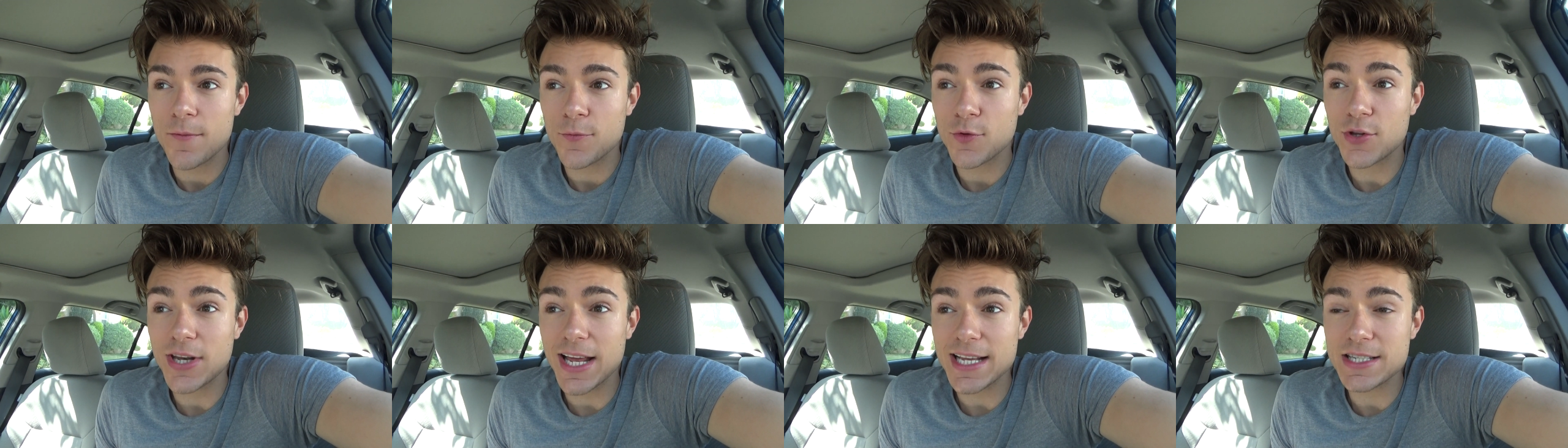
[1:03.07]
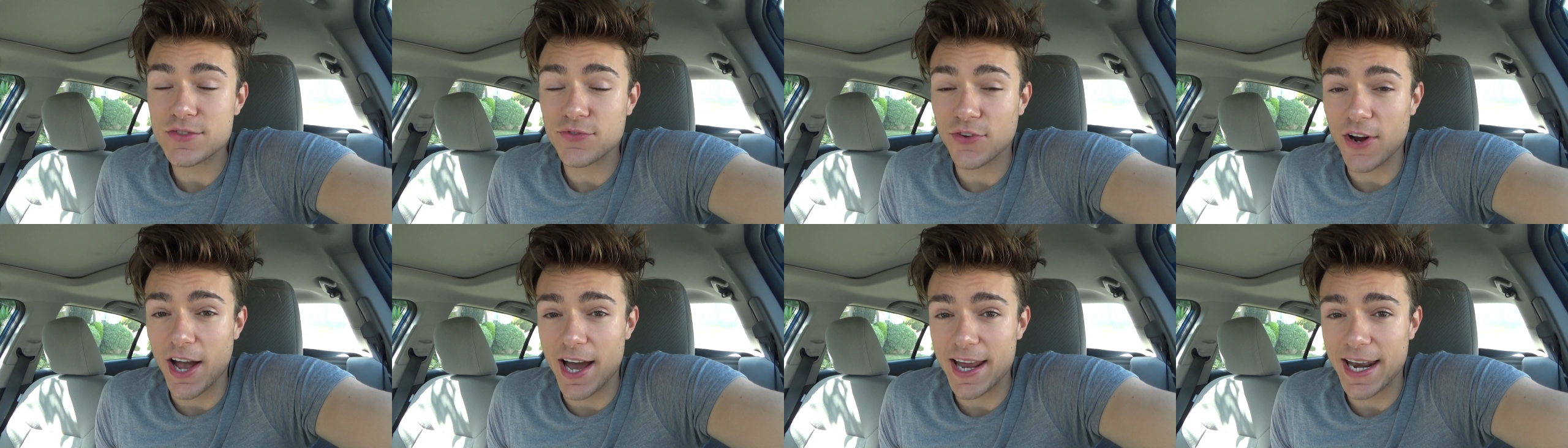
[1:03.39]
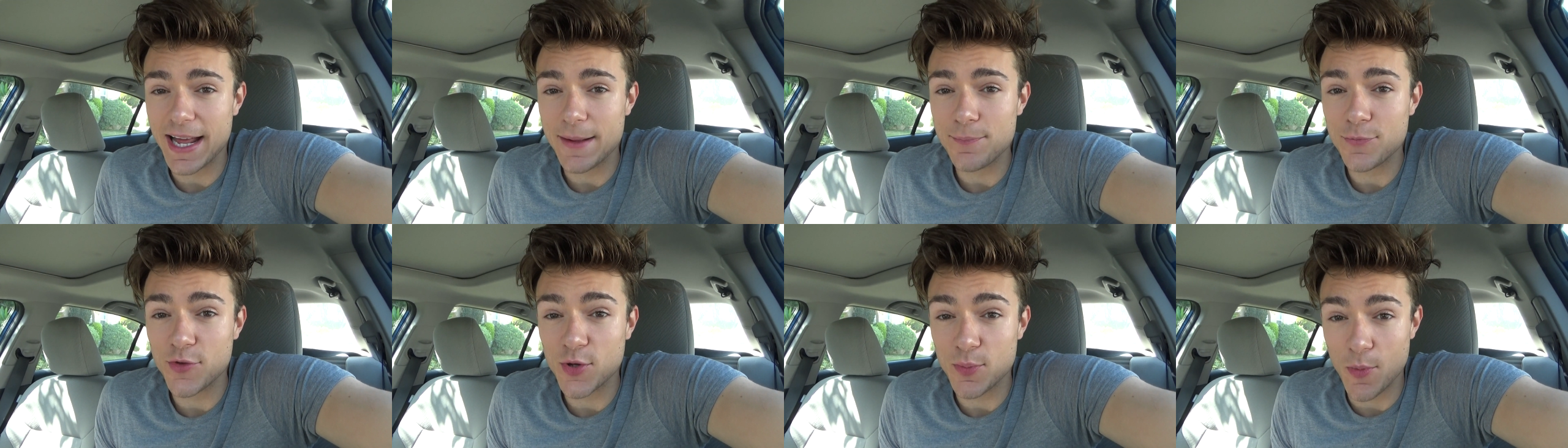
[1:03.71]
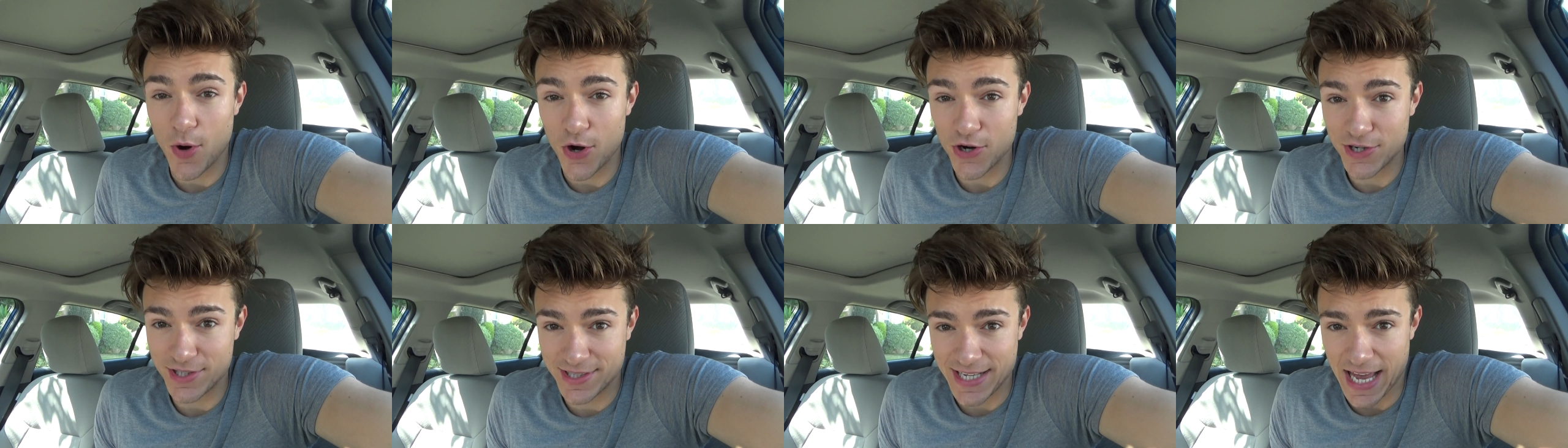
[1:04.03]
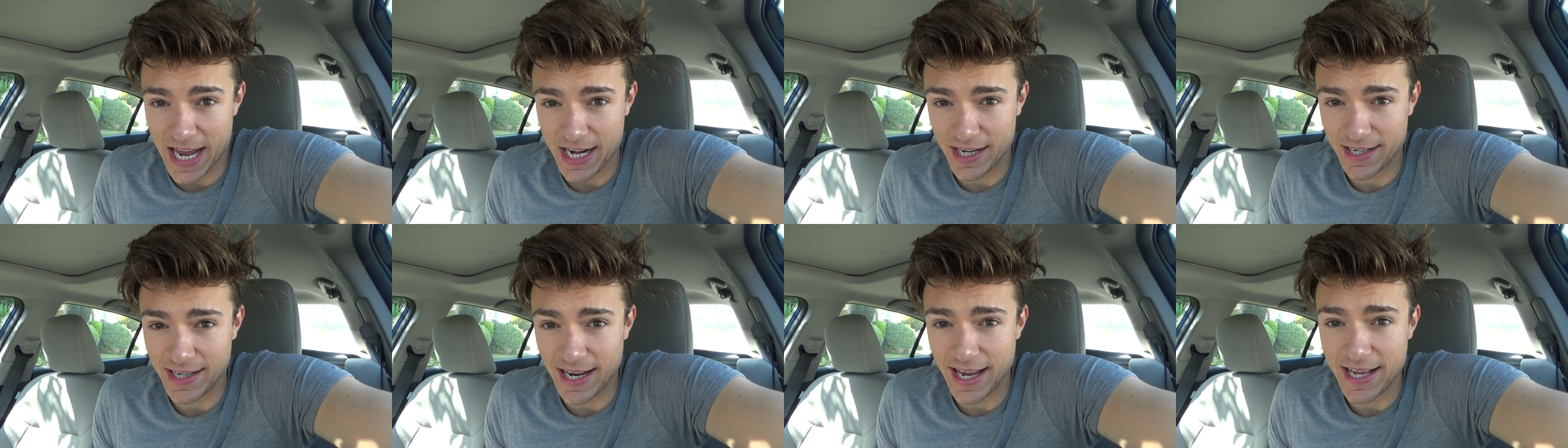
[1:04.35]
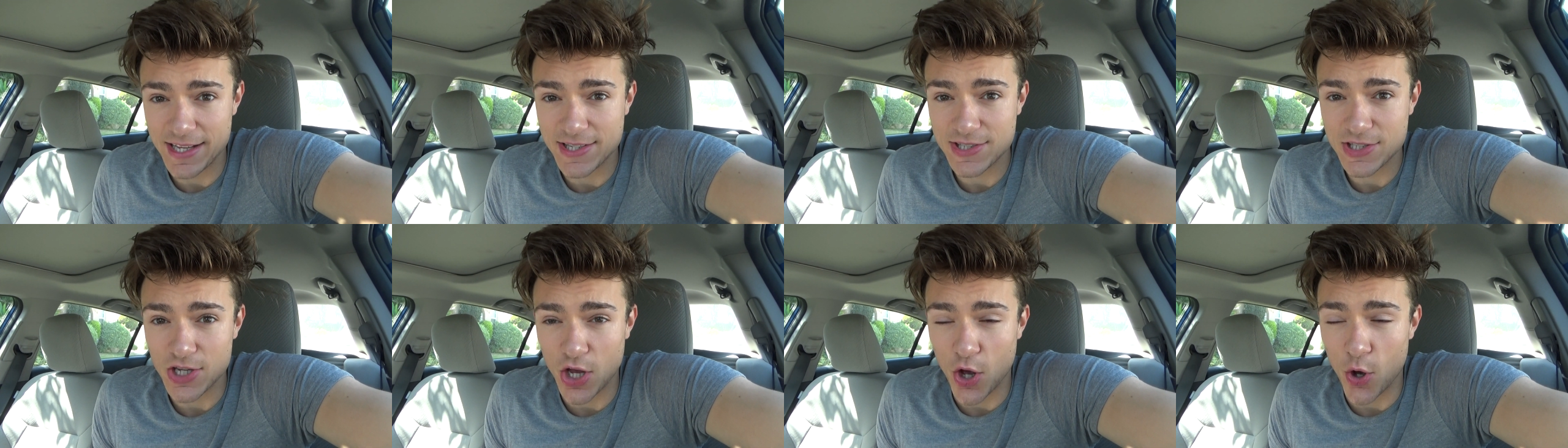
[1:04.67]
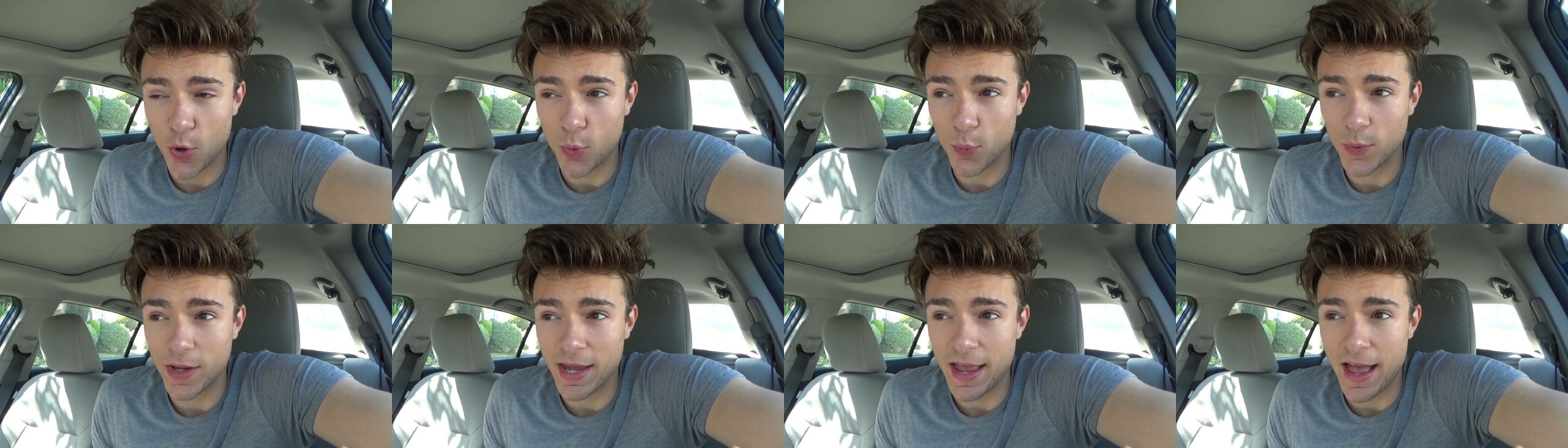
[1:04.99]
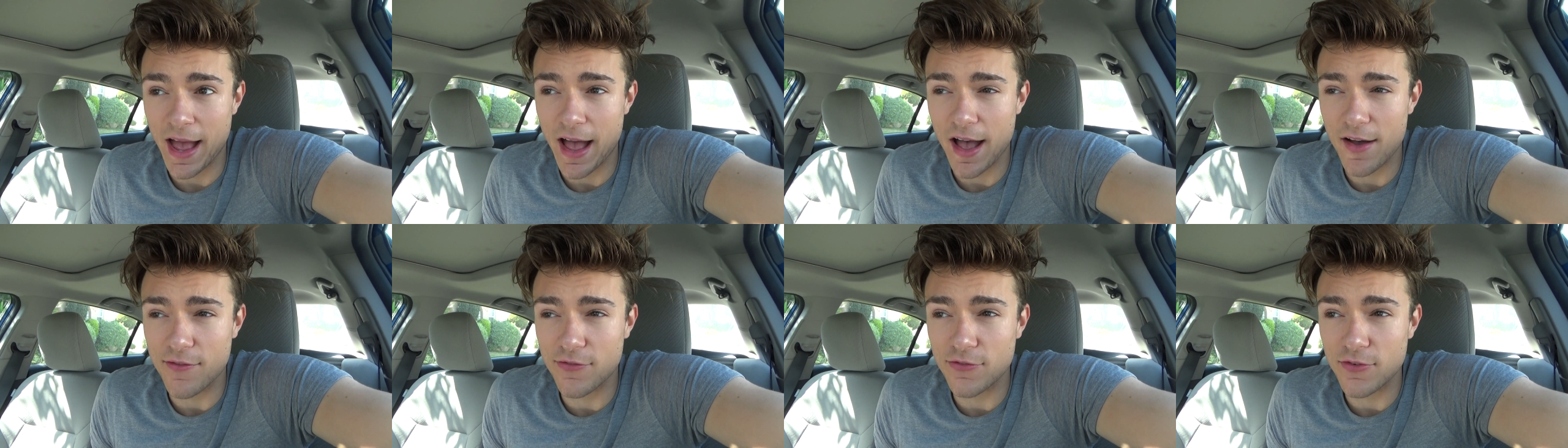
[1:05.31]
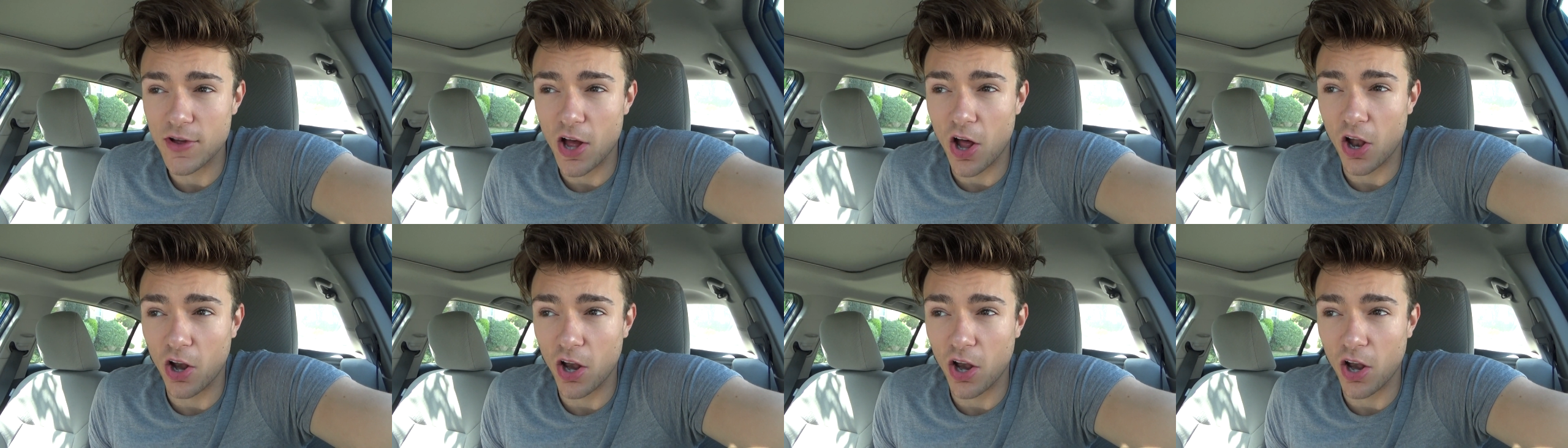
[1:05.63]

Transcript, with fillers: Today's Friday, tomorrow's Saturday, so we have